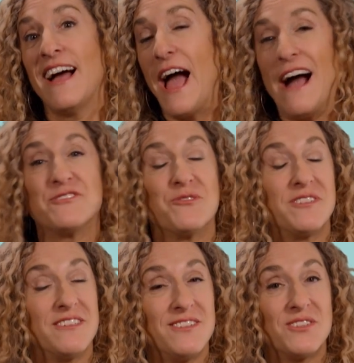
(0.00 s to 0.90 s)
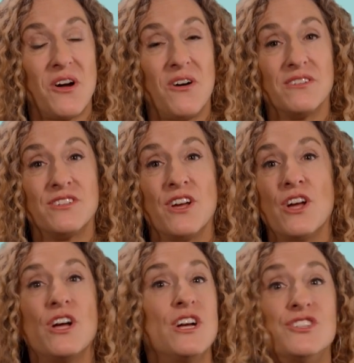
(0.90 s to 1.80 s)
After it's installed,
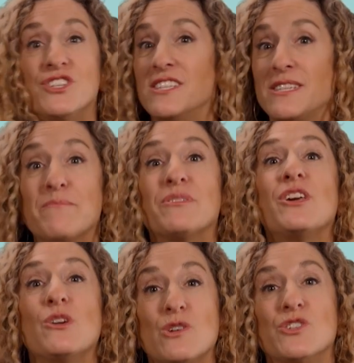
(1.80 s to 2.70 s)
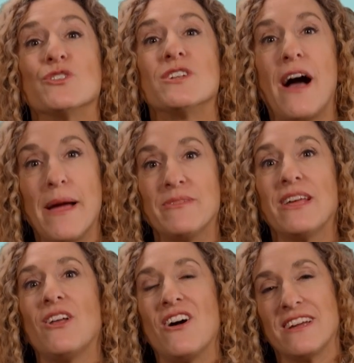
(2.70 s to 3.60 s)
just simply use your Timely
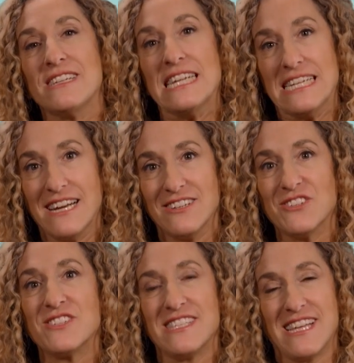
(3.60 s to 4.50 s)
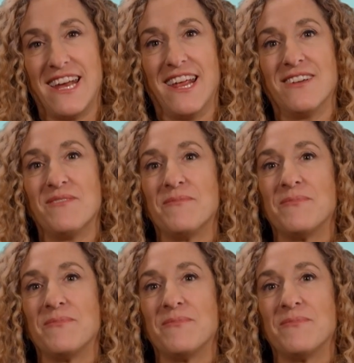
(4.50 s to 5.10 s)
login details to sign in.